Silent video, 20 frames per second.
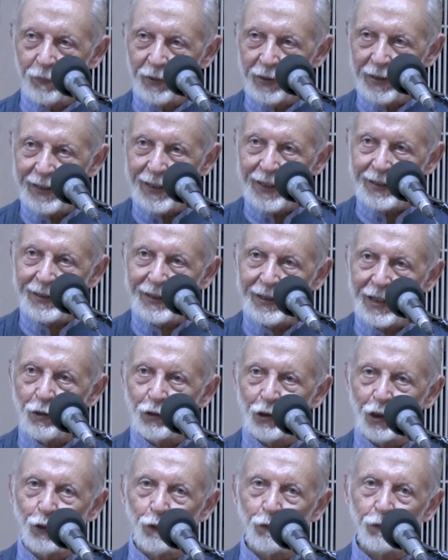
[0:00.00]
created
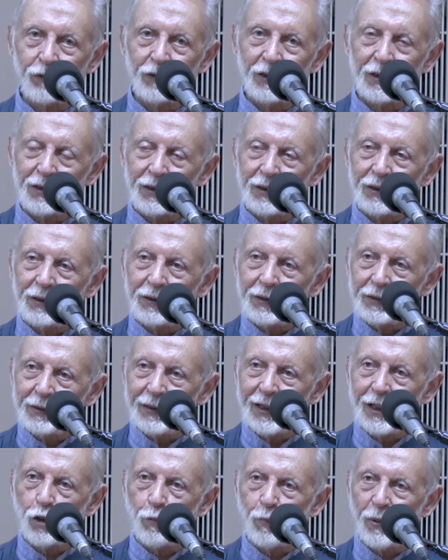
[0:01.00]
out of
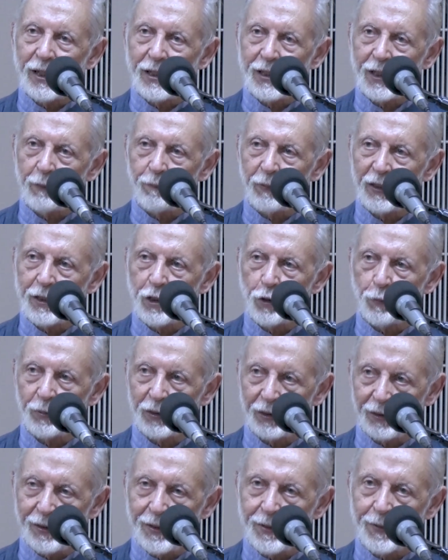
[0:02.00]
these basic
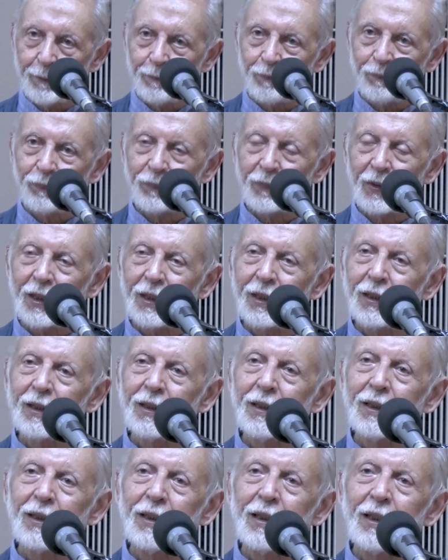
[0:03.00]
principles
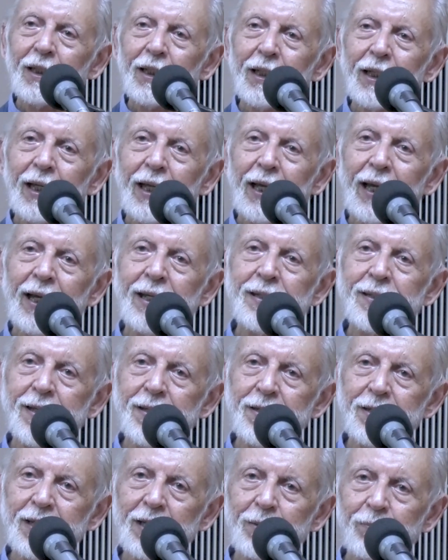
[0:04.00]
a
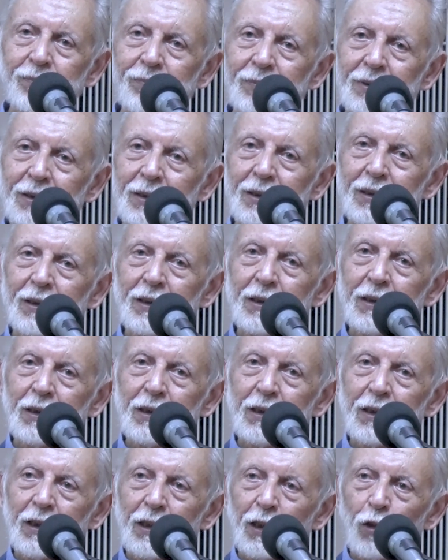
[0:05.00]
system
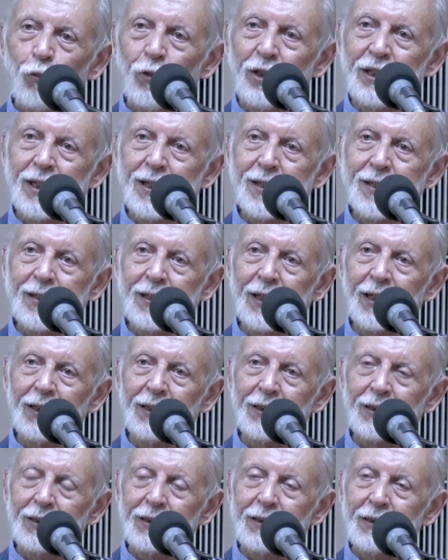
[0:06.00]
which is
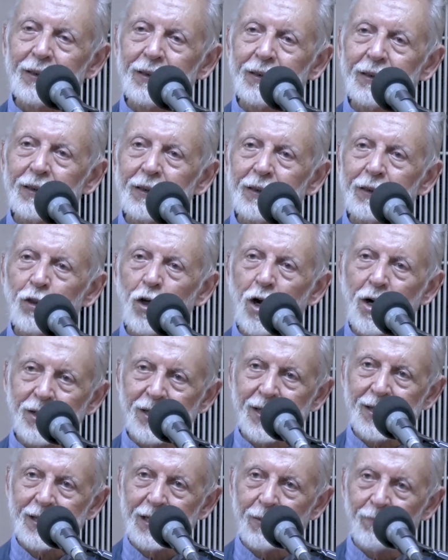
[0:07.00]
not
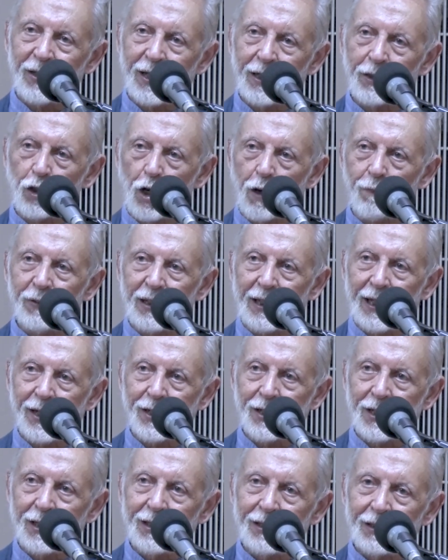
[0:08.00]
just a mere
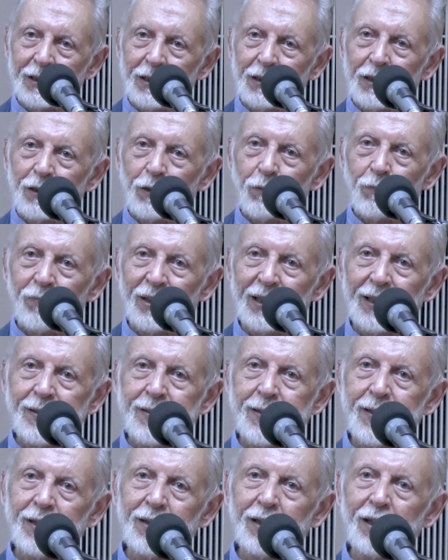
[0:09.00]
combination but a
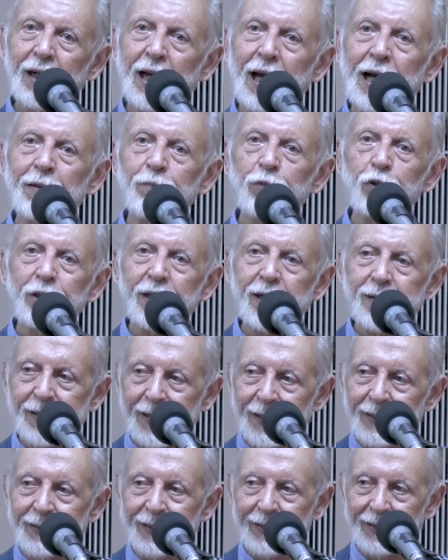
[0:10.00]
single harmonious
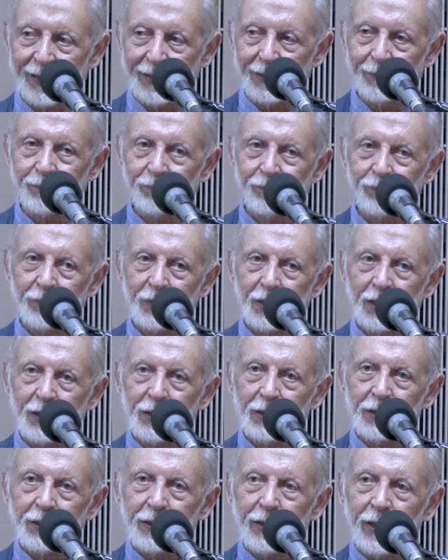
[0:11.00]
entity.
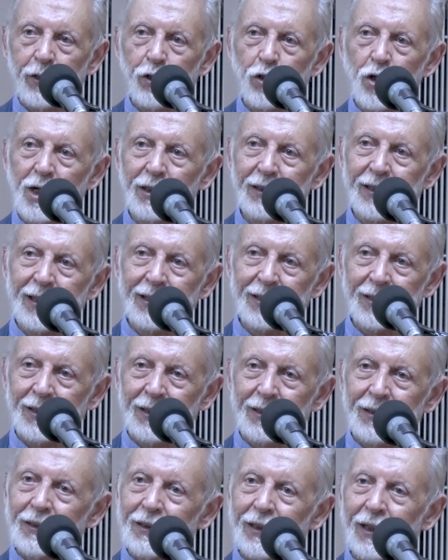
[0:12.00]
It's not that
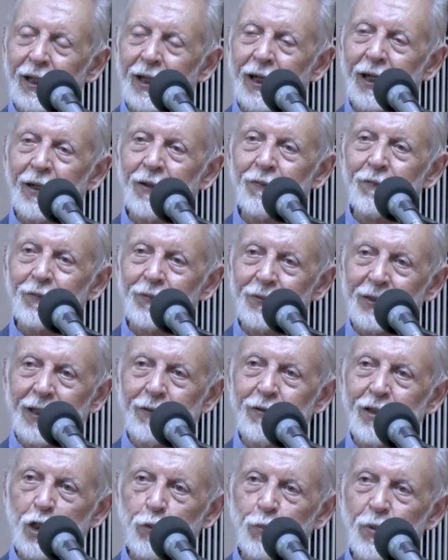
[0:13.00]

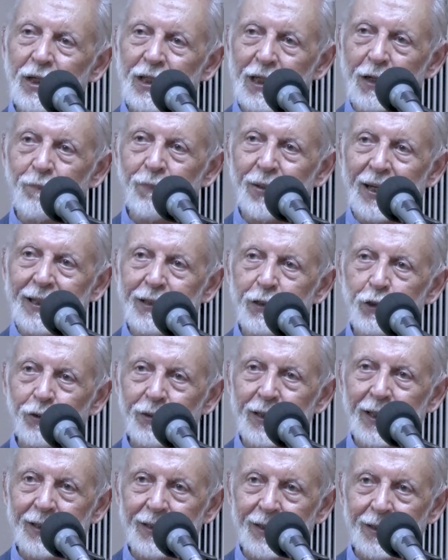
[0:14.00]
they've just been combined
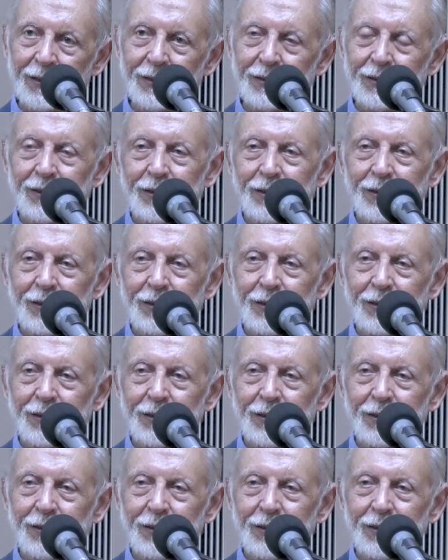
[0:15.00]
together.